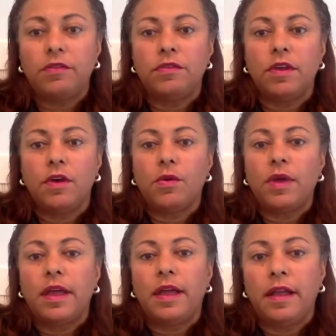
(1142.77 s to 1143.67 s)
so
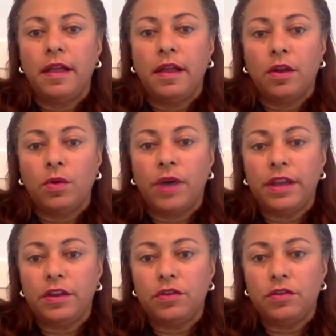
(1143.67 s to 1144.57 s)

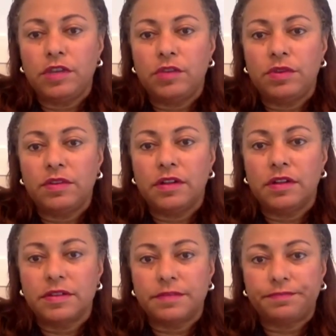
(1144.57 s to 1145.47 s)
quite interesting
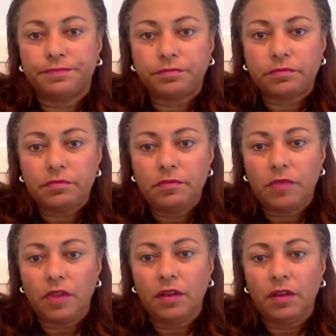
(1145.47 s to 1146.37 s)
results.
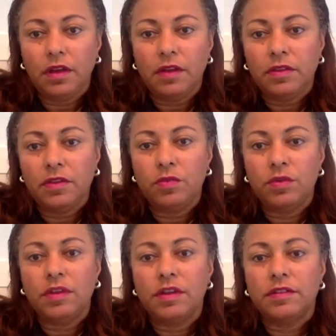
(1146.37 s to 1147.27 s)
These
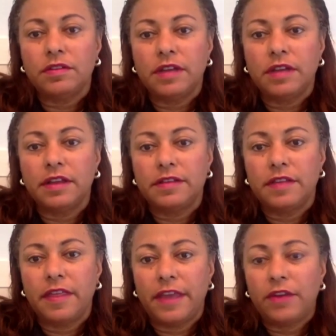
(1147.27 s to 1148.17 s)
results tell
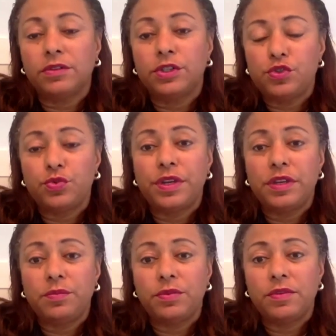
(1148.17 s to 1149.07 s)
us that only
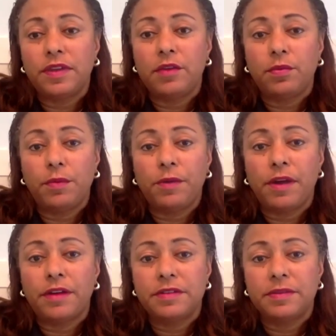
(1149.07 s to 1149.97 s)
20%
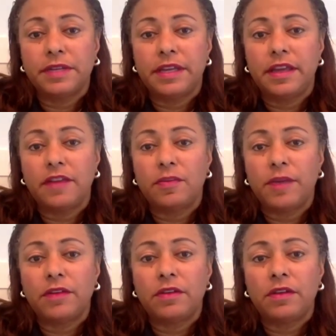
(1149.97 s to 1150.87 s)
approximately
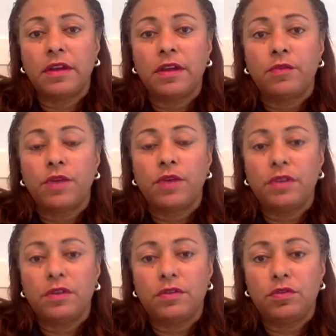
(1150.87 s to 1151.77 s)
expect
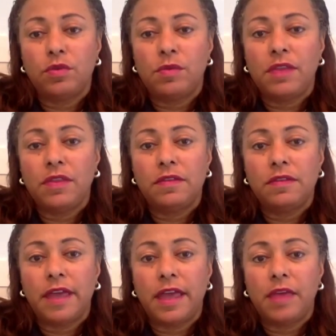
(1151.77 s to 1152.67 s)
revenues to remain the
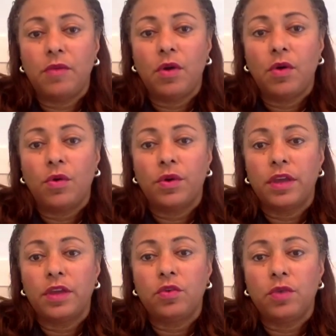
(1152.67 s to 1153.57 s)
same or
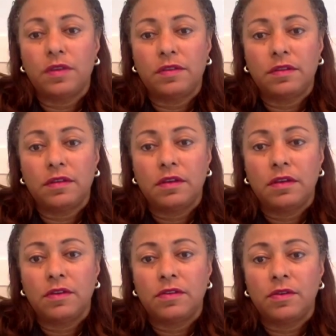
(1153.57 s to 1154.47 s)
increase.
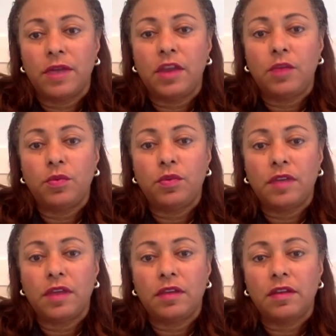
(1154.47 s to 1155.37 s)
So
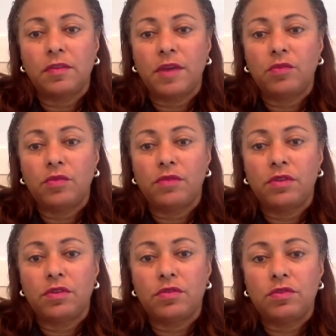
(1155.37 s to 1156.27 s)
80% expect
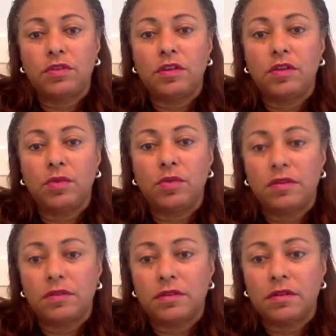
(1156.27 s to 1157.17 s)
revenues to
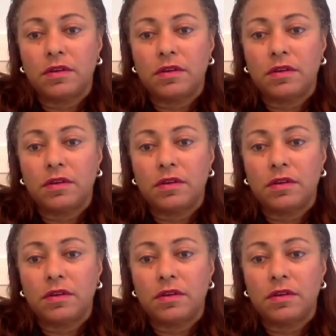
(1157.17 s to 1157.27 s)
decrease.